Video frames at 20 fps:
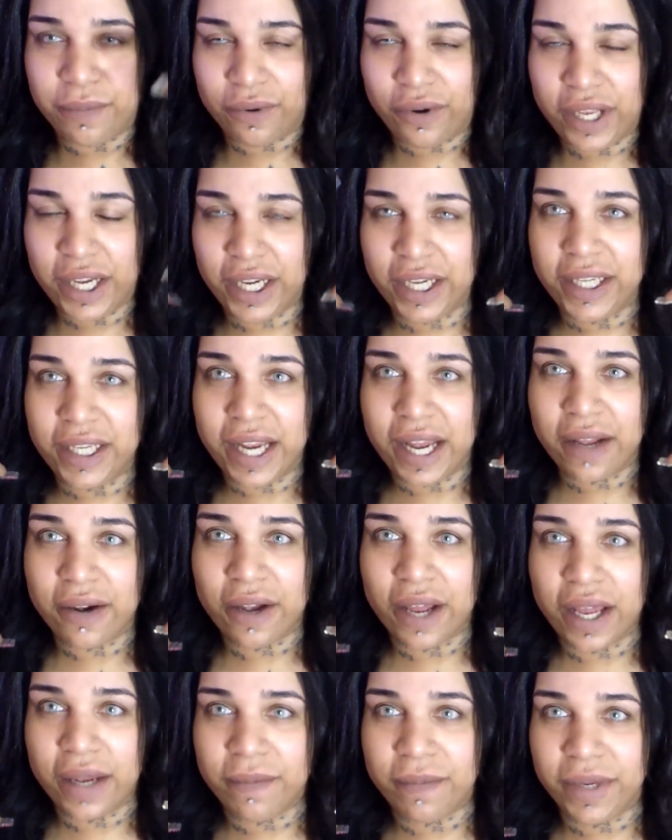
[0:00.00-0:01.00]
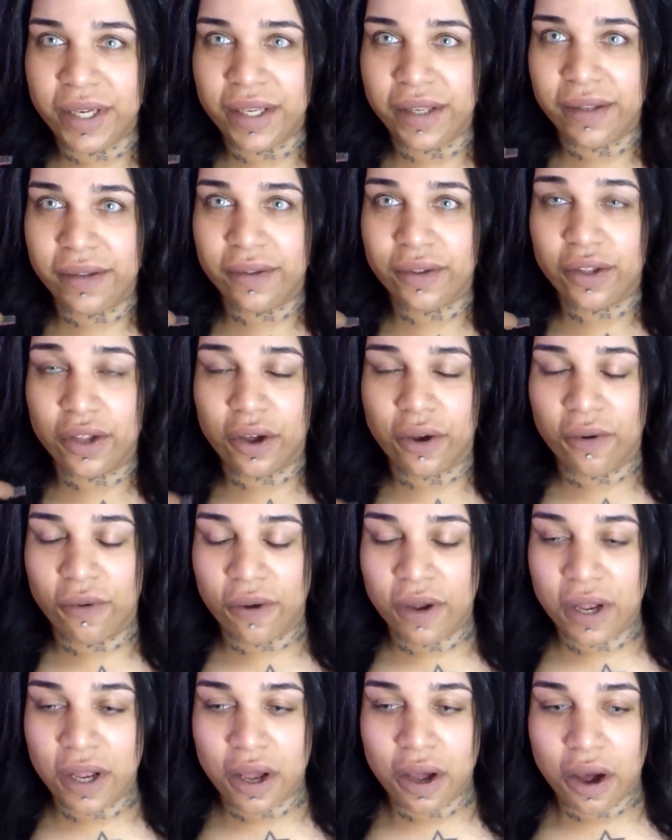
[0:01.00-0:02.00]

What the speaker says: pointed down on me, so